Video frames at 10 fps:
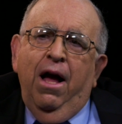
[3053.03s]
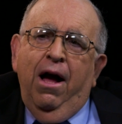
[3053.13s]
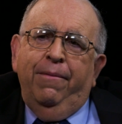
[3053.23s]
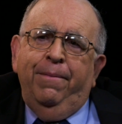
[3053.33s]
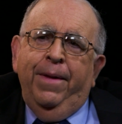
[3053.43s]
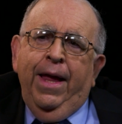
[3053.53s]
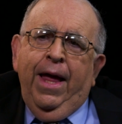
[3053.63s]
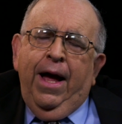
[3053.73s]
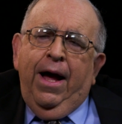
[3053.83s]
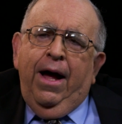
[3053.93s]
come.
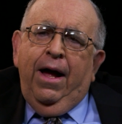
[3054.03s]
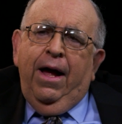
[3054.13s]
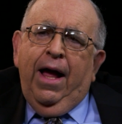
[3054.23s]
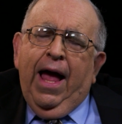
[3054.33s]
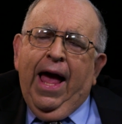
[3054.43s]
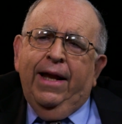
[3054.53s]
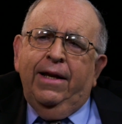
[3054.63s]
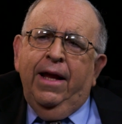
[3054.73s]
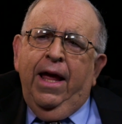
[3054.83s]
At